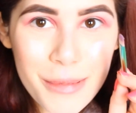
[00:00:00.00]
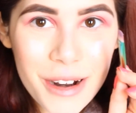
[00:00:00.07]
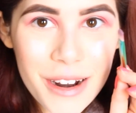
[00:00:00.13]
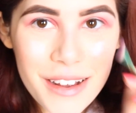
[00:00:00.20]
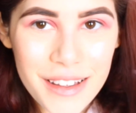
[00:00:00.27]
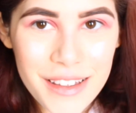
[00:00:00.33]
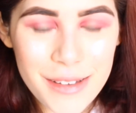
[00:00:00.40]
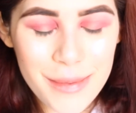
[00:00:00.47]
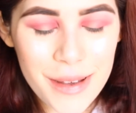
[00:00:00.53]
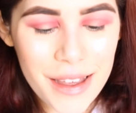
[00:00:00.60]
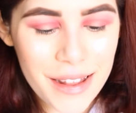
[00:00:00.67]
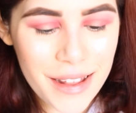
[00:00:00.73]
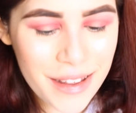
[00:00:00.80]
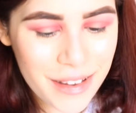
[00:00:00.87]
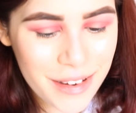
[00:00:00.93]
brush, we're
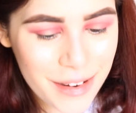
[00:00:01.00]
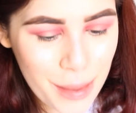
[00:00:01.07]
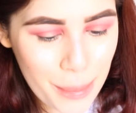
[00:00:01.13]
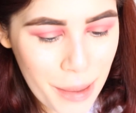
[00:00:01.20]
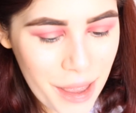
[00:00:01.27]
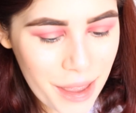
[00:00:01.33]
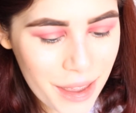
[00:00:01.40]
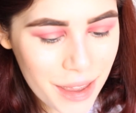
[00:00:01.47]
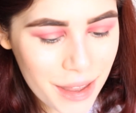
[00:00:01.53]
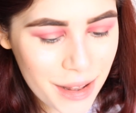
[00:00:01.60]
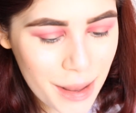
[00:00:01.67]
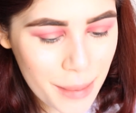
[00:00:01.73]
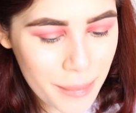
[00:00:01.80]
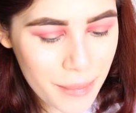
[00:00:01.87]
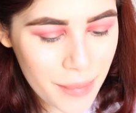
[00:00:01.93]
going to do the pink in
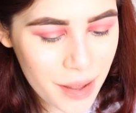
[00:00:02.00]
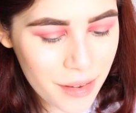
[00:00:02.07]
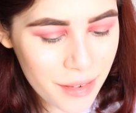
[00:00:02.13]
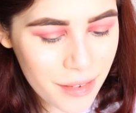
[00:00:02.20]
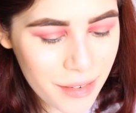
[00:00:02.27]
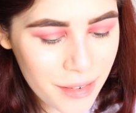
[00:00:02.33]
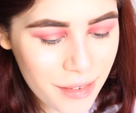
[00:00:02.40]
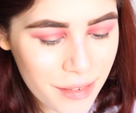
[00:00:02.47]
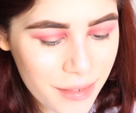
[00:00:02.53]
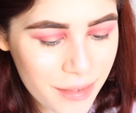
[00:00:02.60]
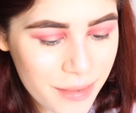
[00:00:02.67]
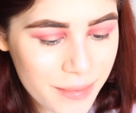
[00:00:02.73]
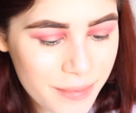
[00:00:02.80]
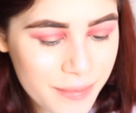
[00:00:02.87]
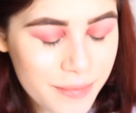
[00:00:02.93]
the middle.
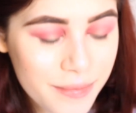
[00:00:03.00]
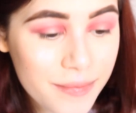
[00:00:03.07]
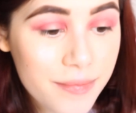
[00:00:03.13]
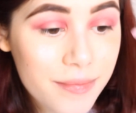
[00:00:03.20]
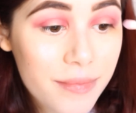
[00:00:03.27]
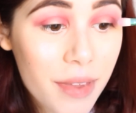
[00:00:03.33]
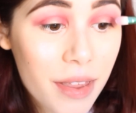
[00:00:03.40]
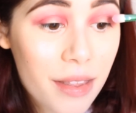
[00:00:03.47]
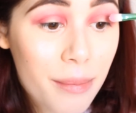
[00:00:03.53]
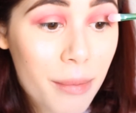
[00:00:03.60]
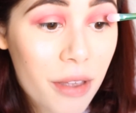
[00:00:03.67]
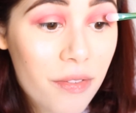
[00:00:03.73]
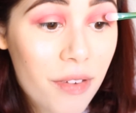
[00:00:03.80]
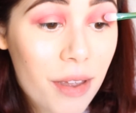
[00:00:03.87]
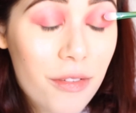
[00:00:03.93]
It's
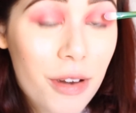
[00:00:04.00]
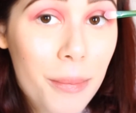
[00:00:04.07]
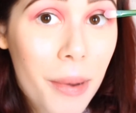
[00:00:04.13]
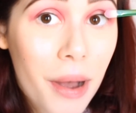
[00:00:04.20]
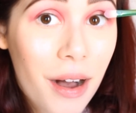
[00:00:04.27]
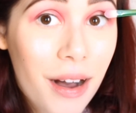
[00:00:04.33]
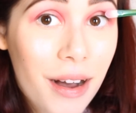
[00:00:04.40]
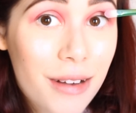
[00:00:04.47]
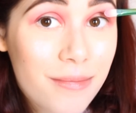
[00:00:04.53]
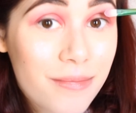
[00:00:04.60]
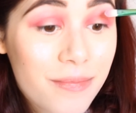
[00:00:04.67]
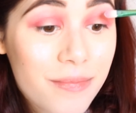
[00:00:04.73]
my favourite part.